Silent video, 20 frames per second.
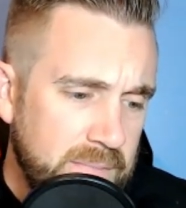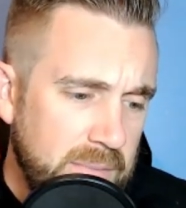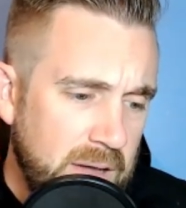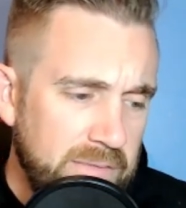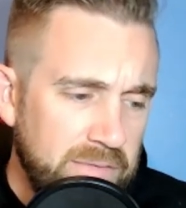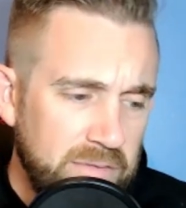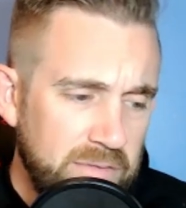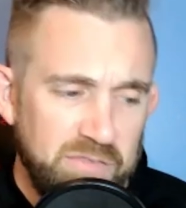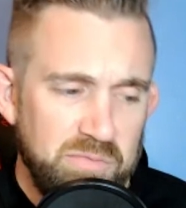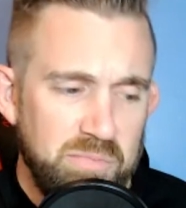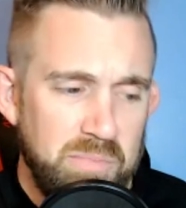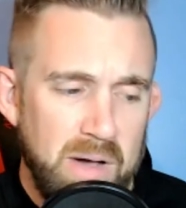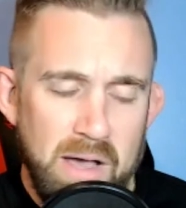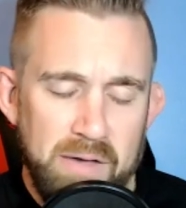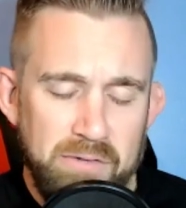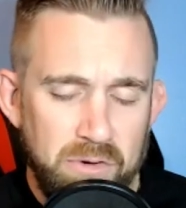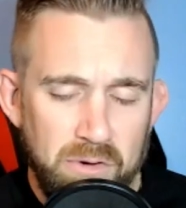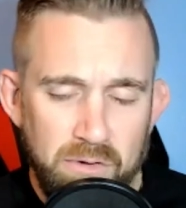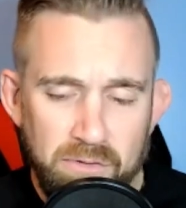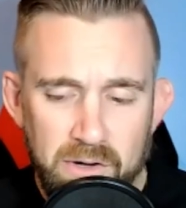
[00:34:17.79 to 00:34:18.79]
I've lived
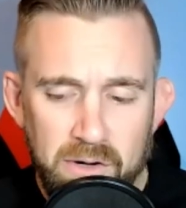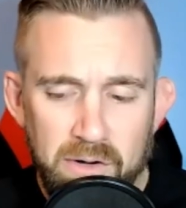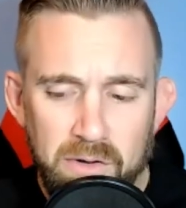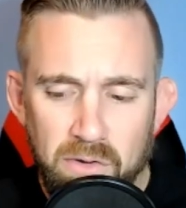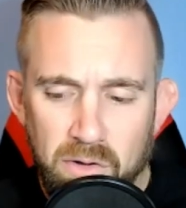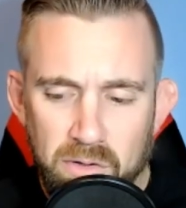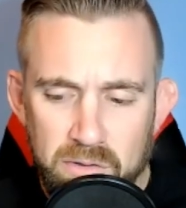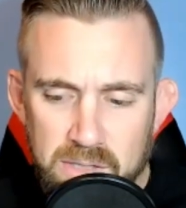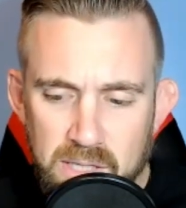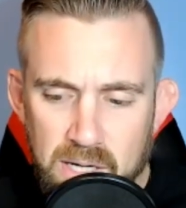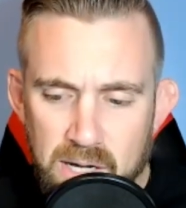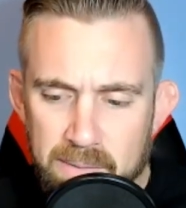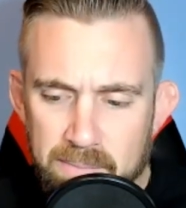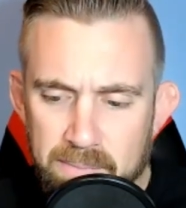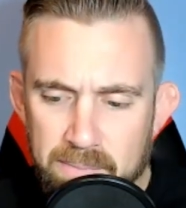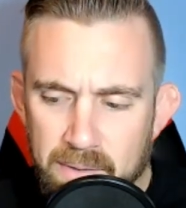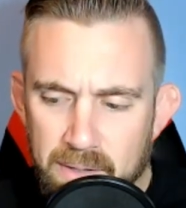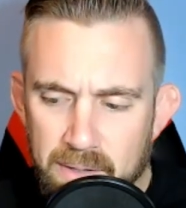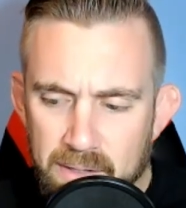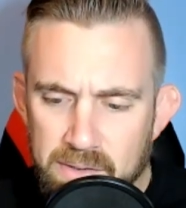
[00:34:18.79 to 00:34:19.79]
by for a very long
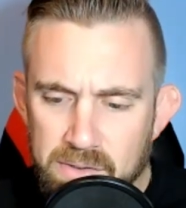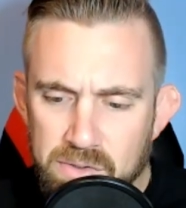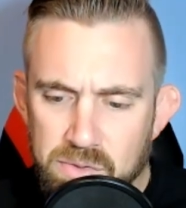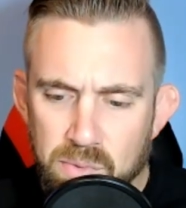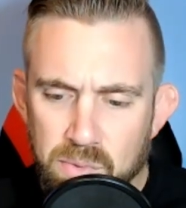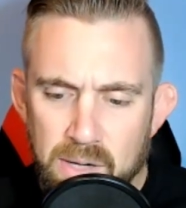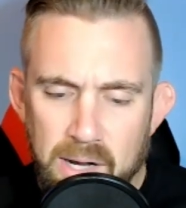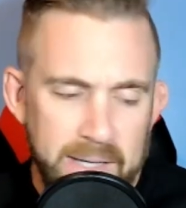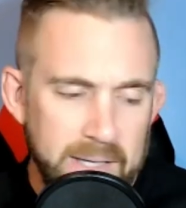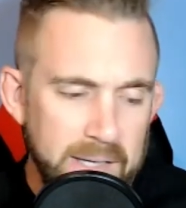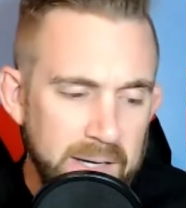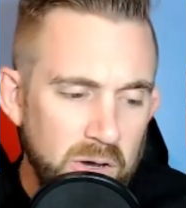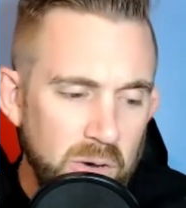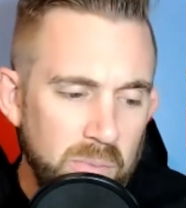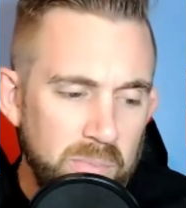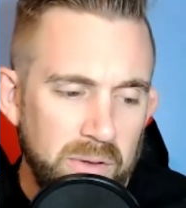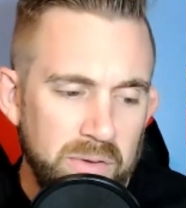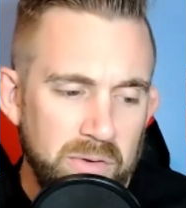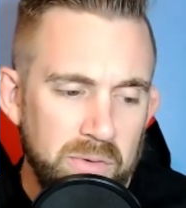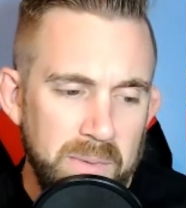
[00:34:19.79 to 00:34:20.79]
time is when I can
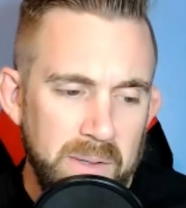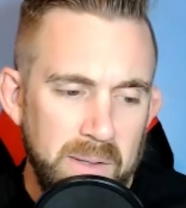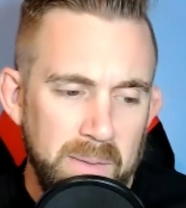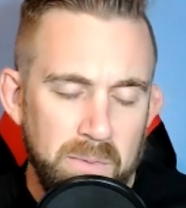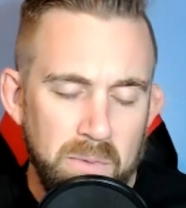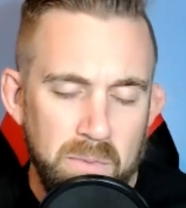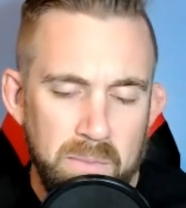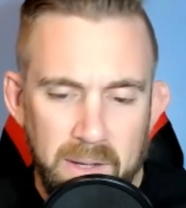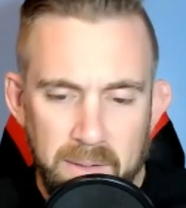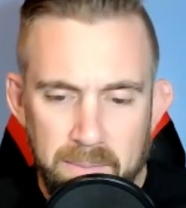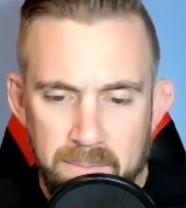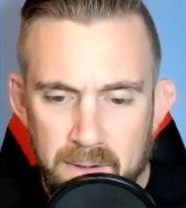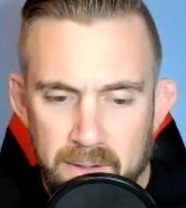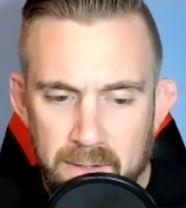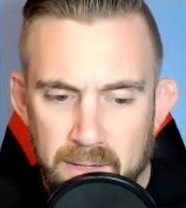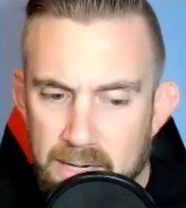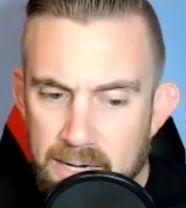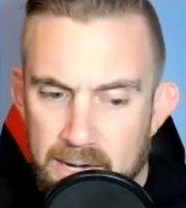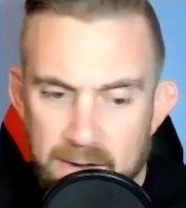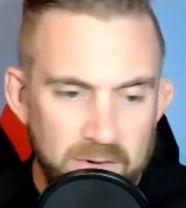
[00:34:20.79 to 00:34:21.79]
help other people make
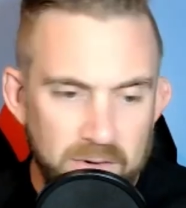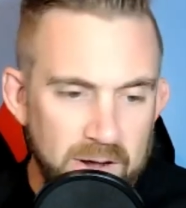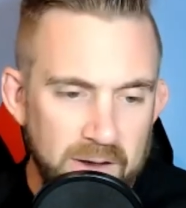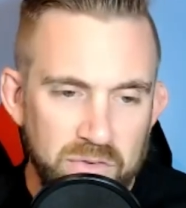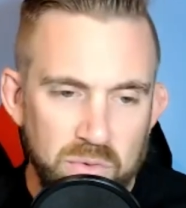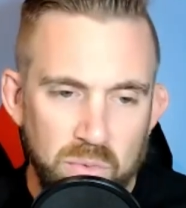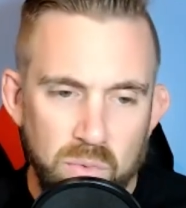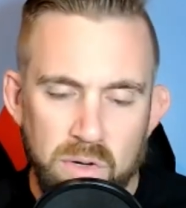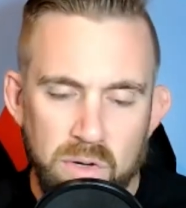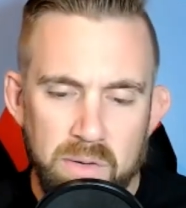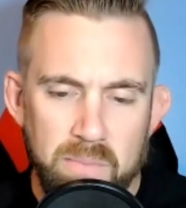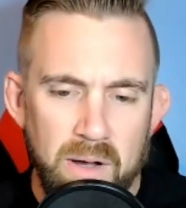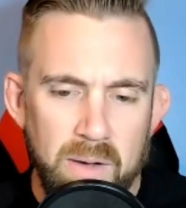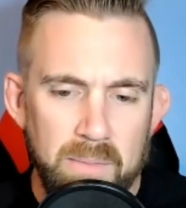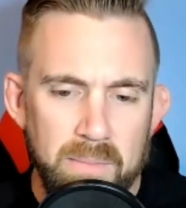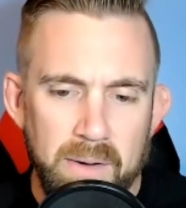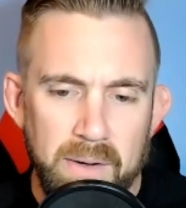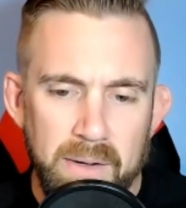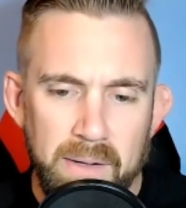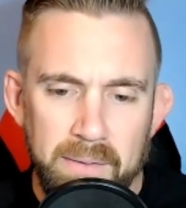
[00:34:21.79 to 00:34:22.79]
money, I never have to worry
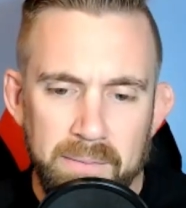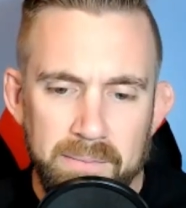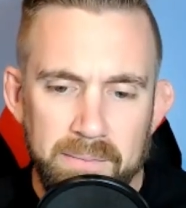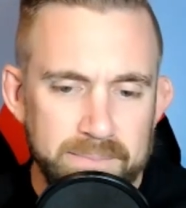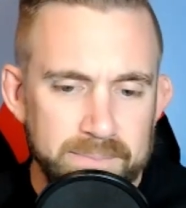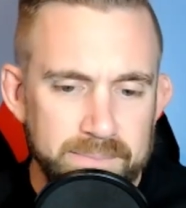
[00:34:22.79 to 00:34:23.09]
about money.